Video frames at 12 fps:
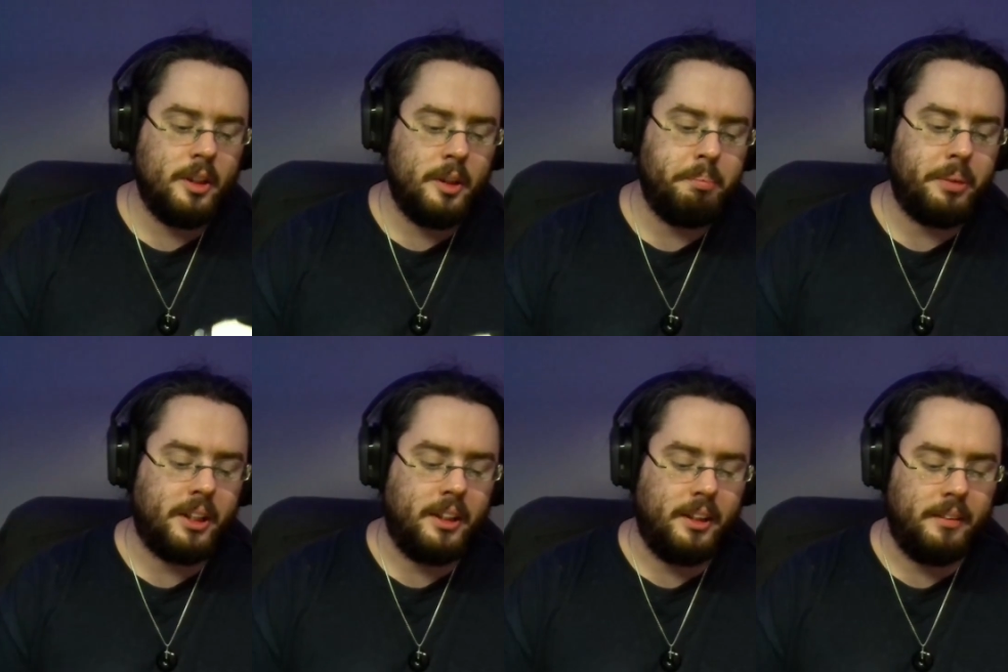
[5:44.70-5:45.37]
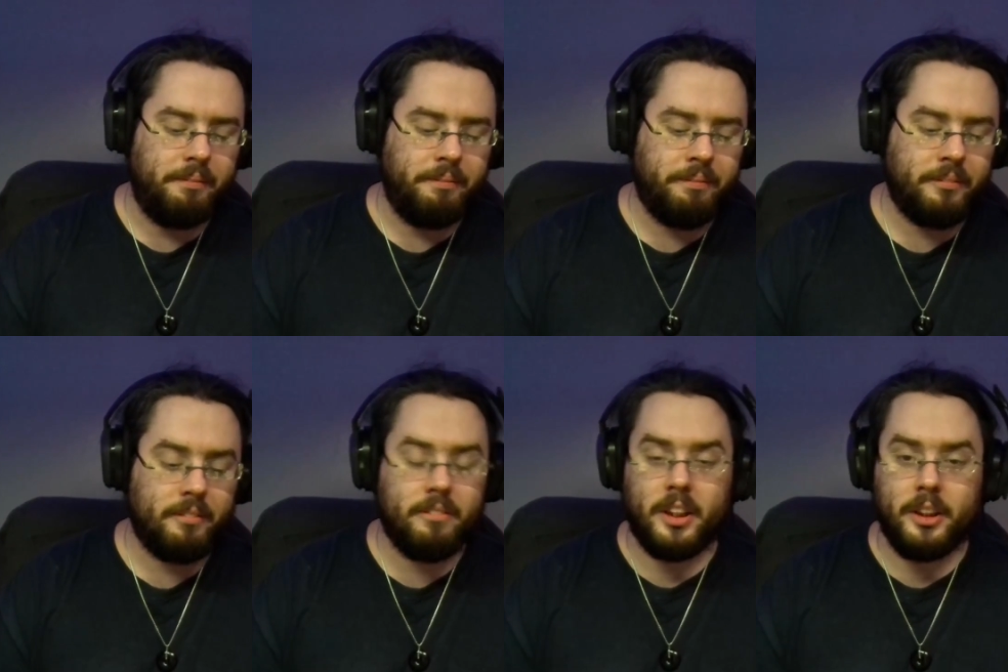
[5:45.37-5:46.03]
But
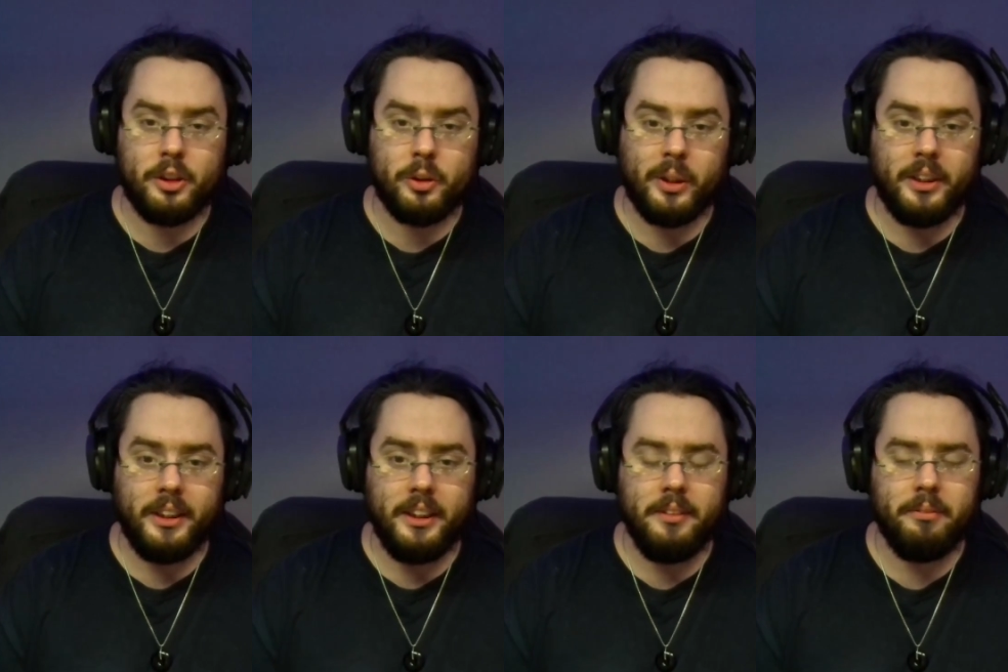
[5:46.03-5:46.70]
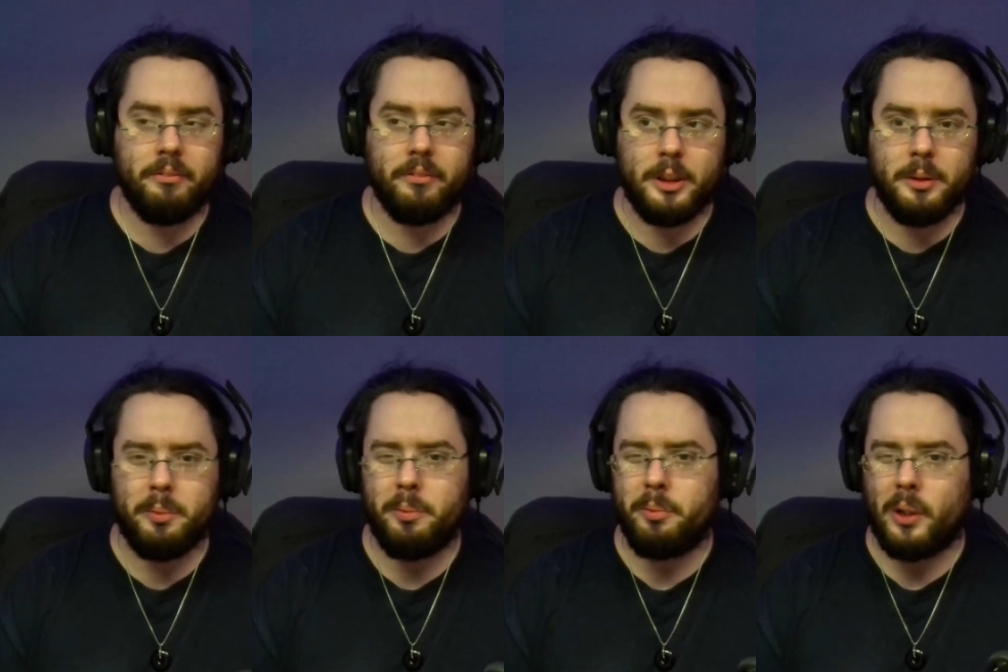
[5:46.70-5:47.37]
fairly squirrely, seems
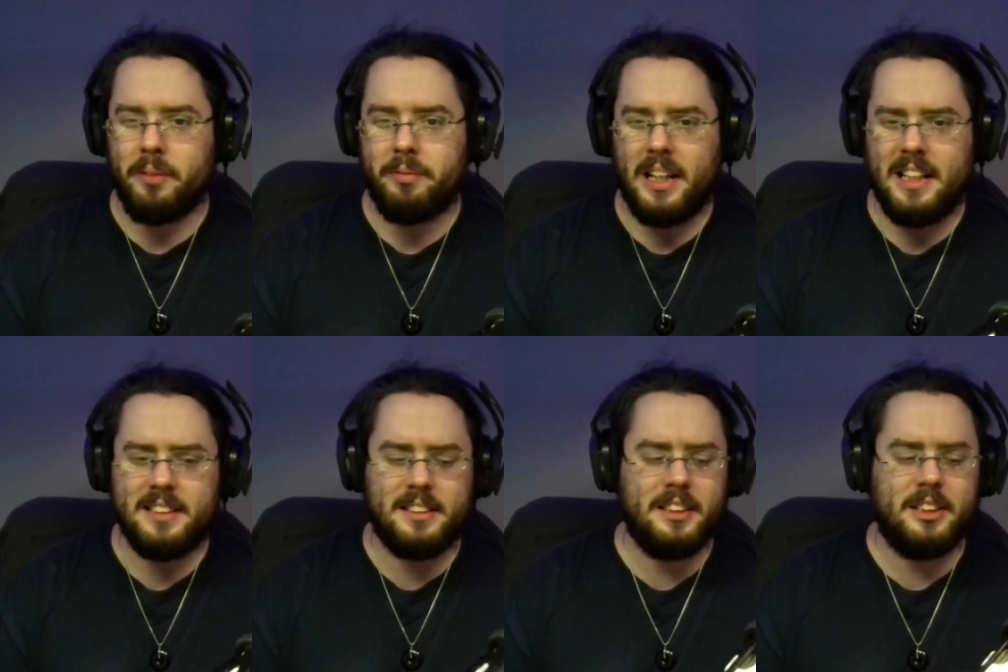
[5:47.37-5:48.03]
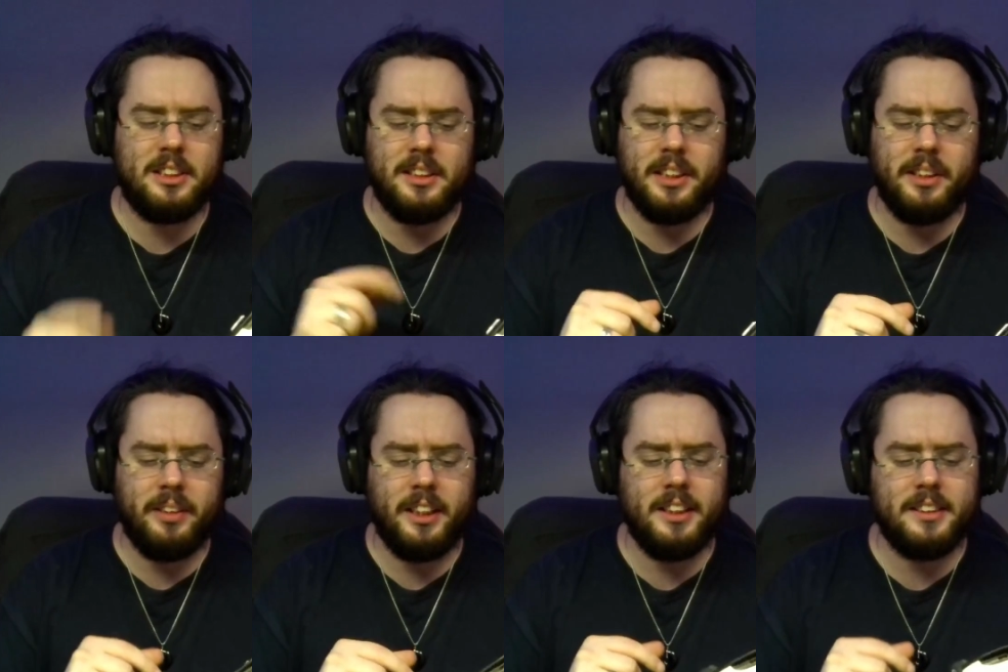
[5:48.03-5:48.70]
quite fast. The steering
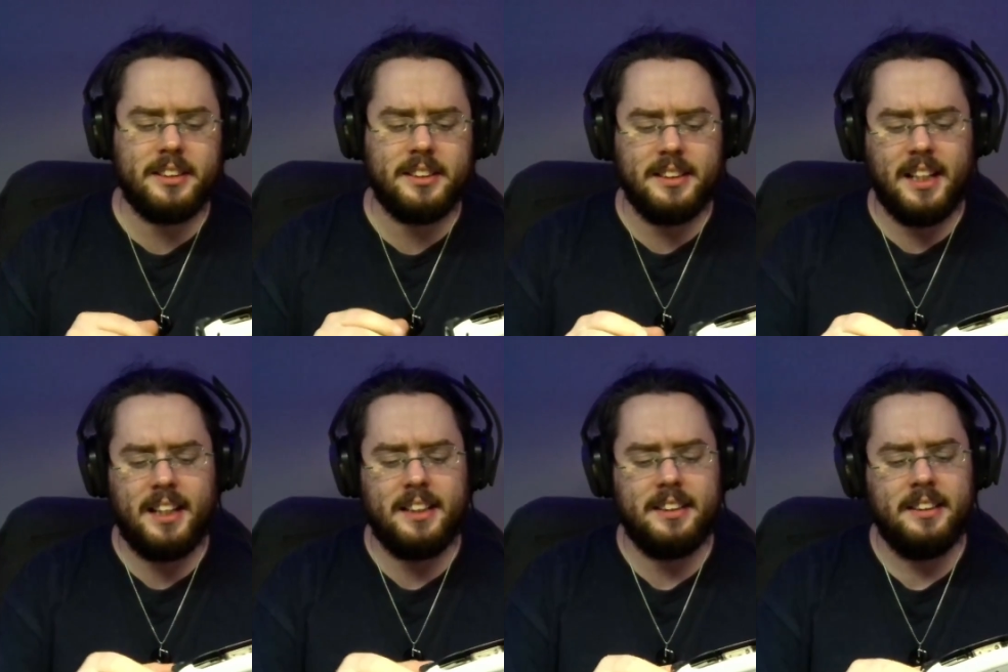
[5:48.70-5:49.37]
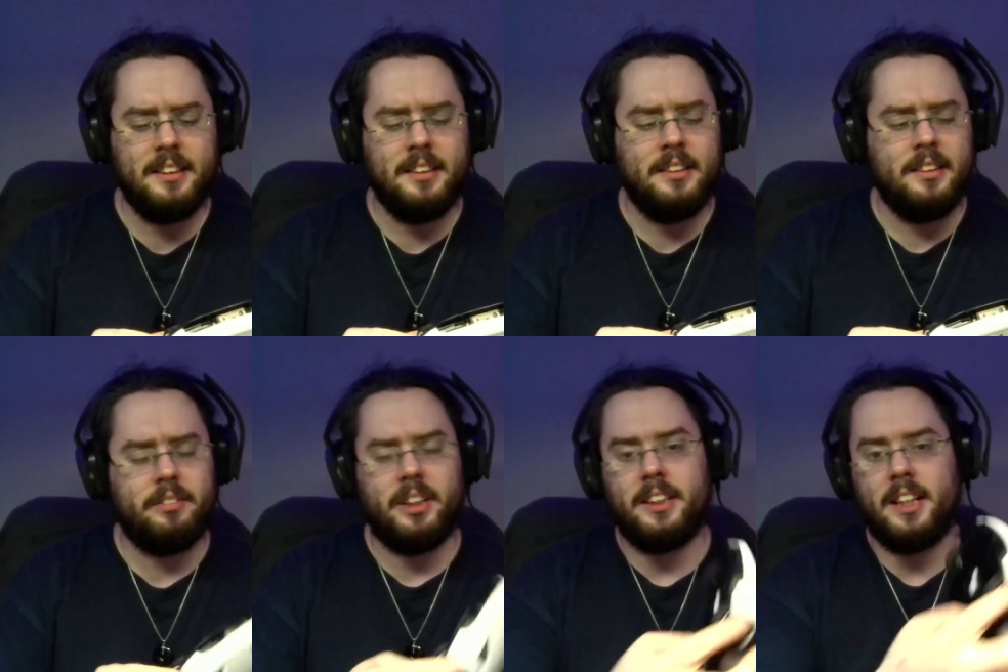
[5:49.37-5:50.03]
radius is not
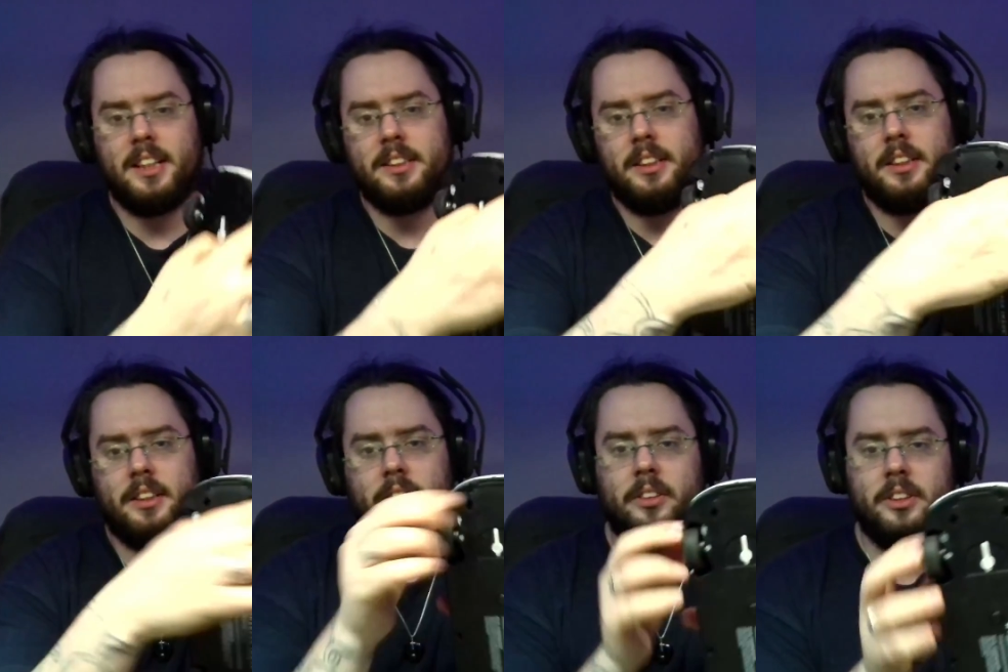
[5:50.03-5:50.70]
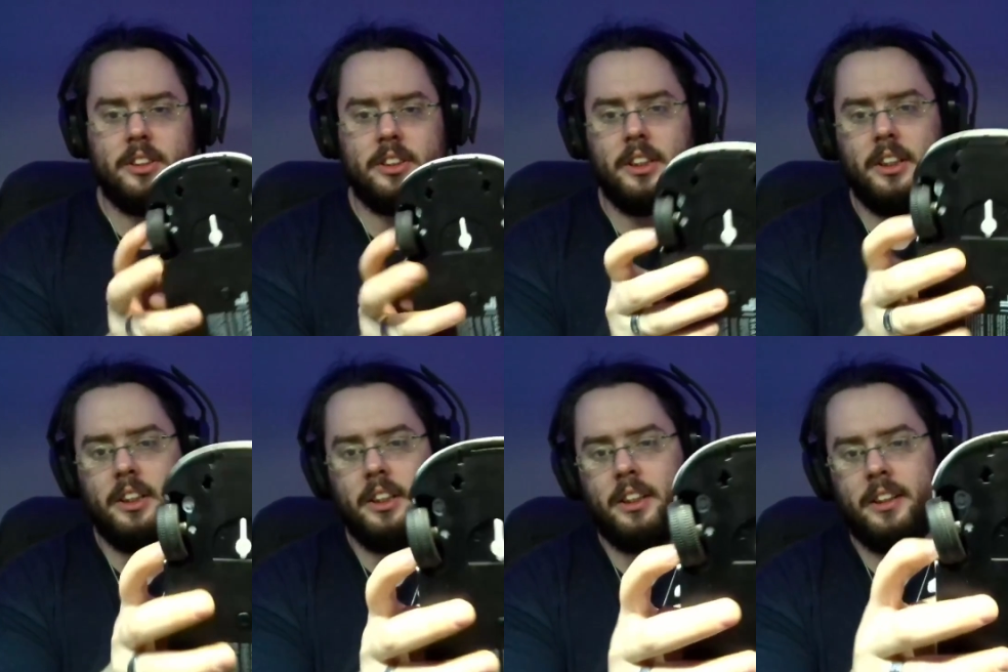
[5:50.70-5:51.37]
fantastic. You can
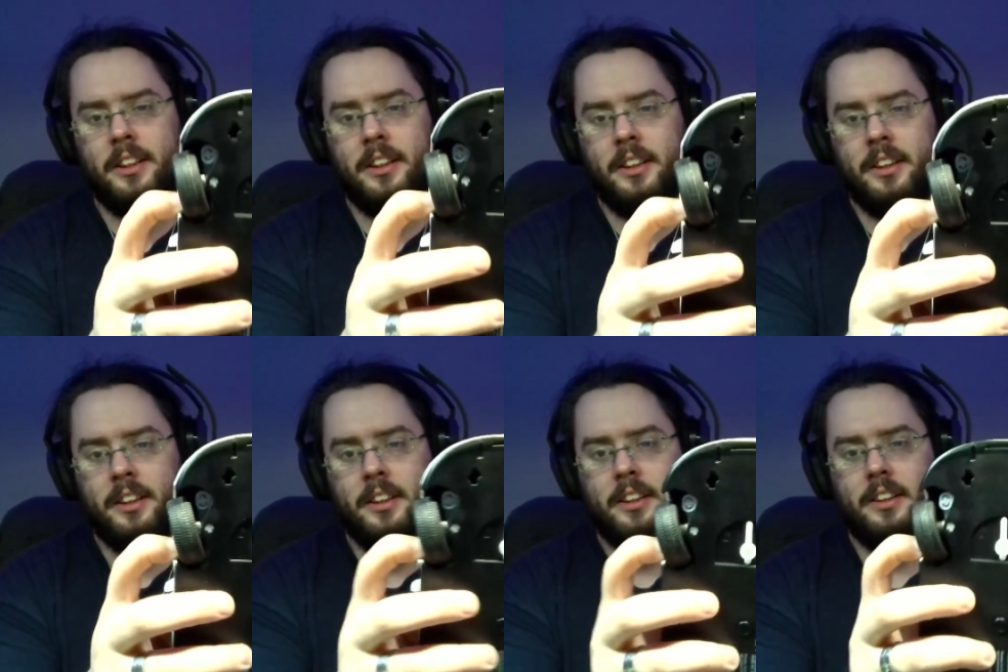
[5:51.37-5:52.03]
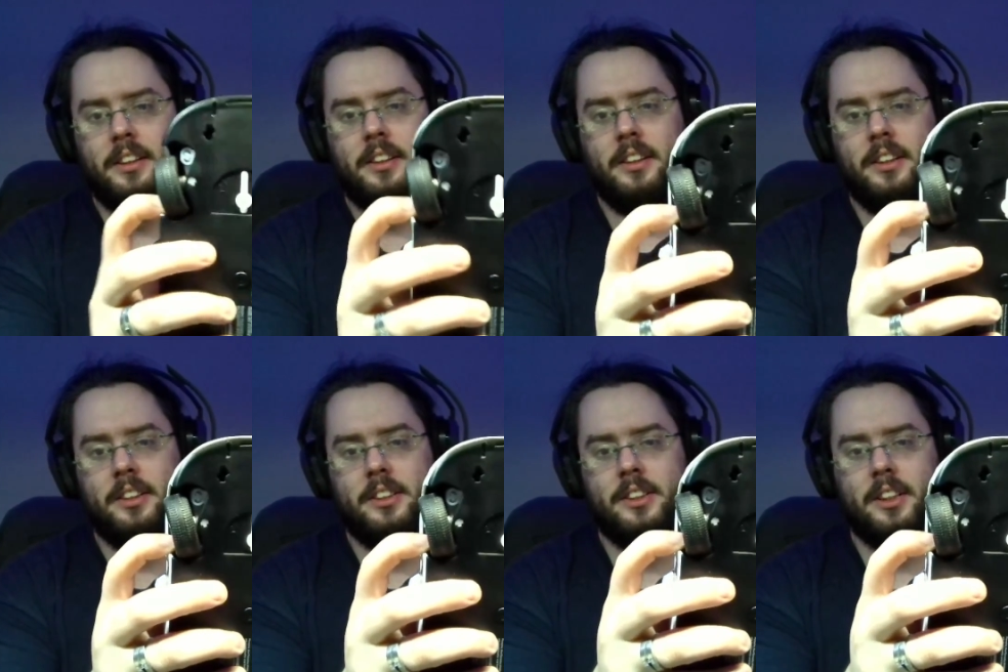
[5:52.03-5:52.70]
see
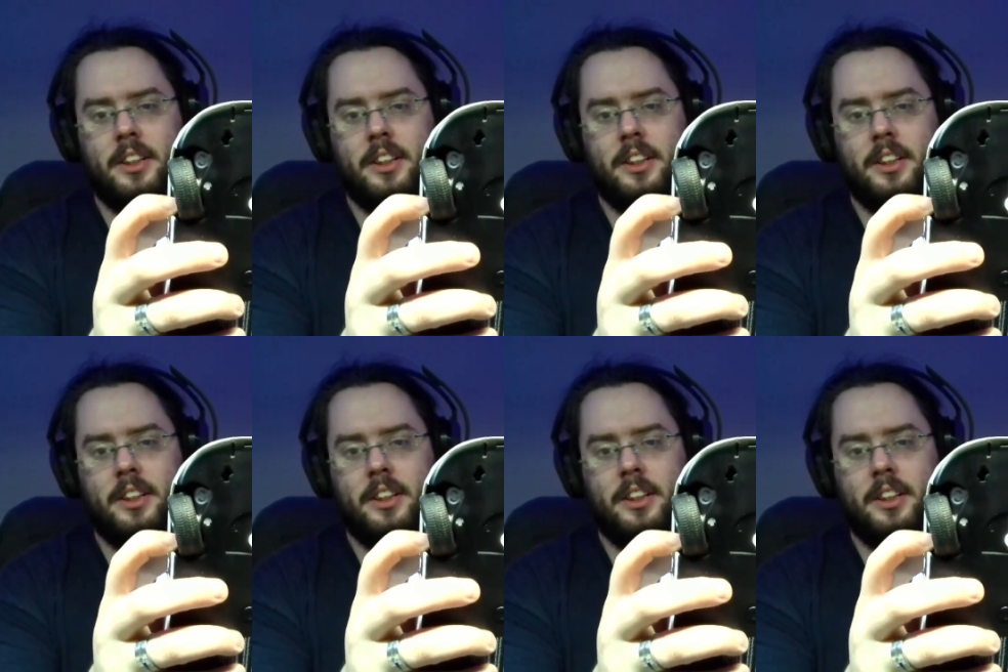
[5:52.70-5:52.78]
it's